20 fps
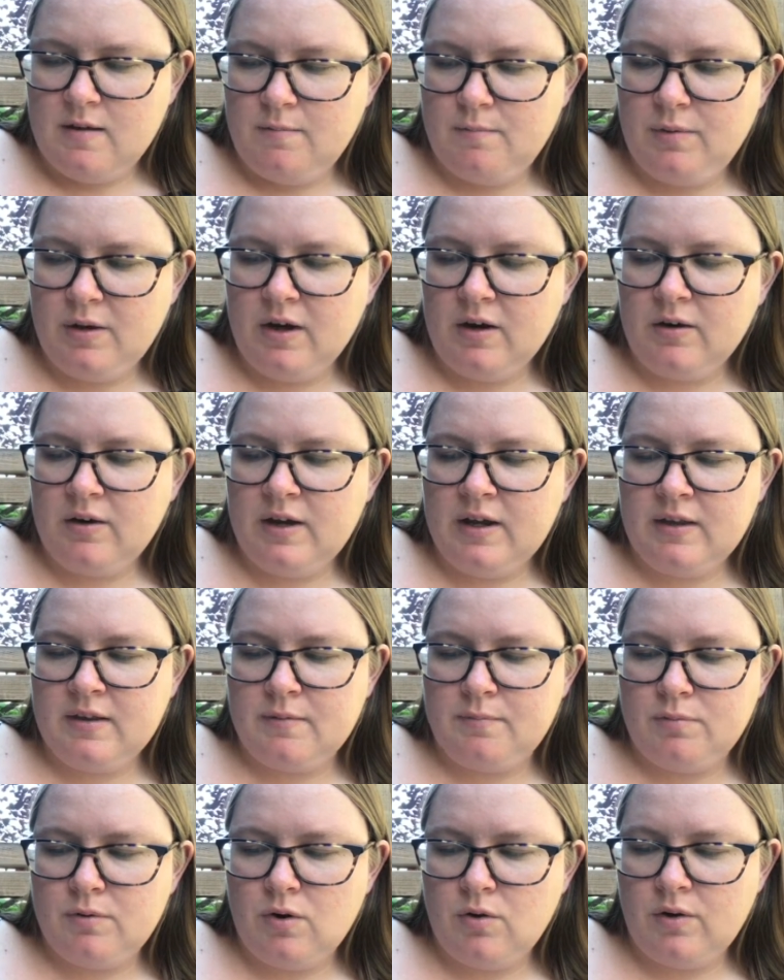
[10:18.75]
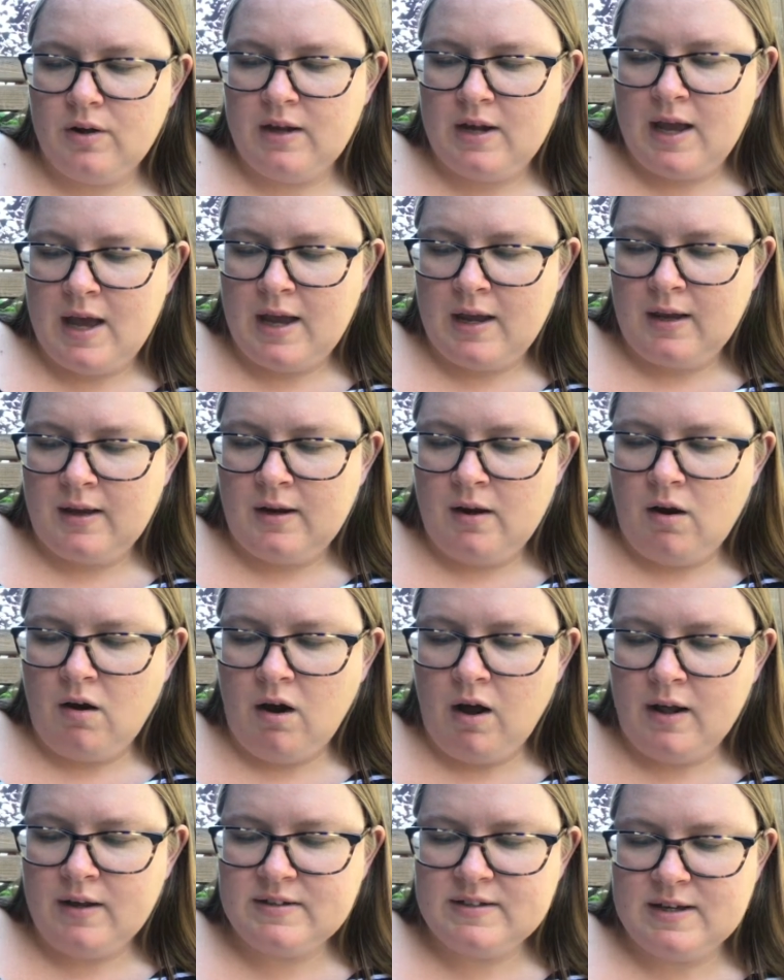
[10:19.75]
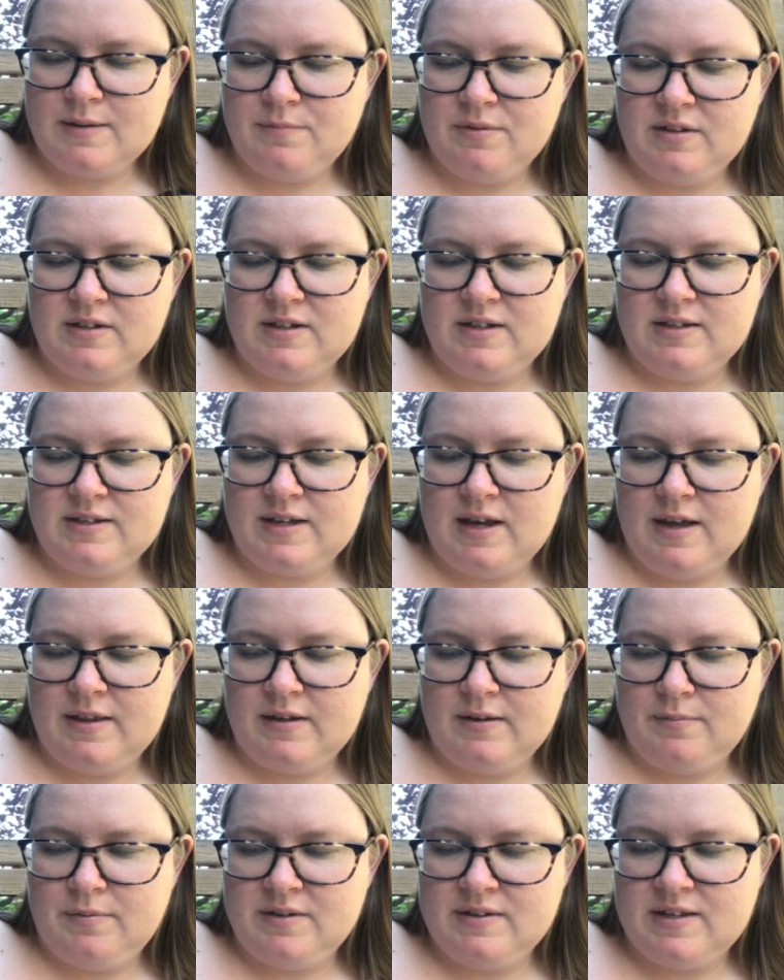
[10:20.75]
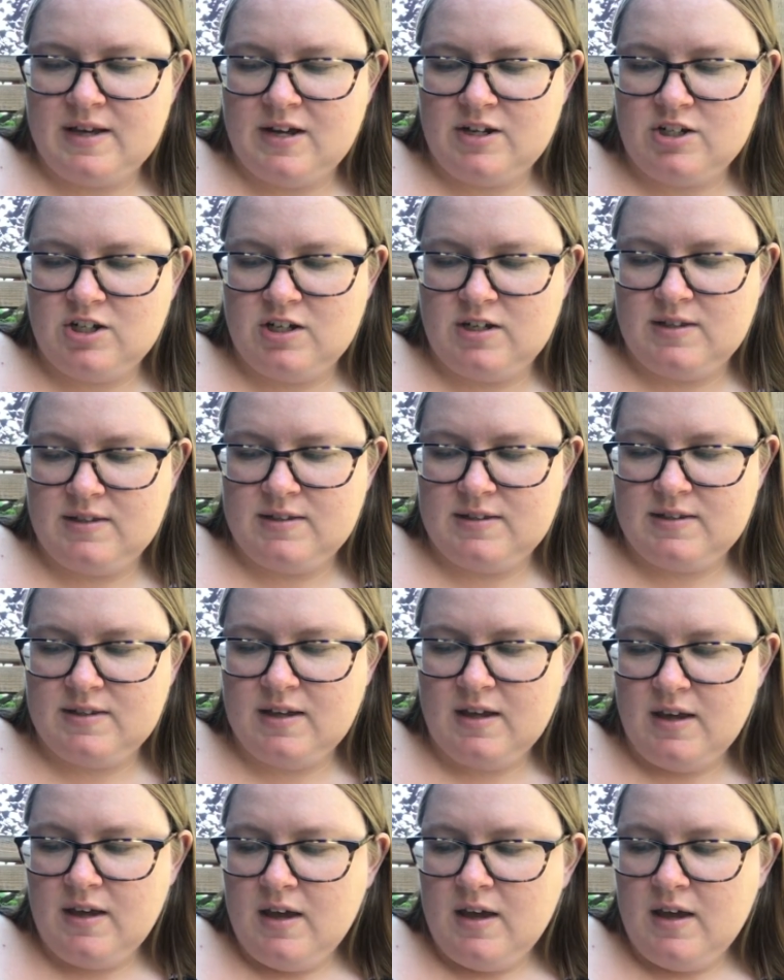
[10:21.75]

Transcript: burying the broken egg and all Templeton's other possessions.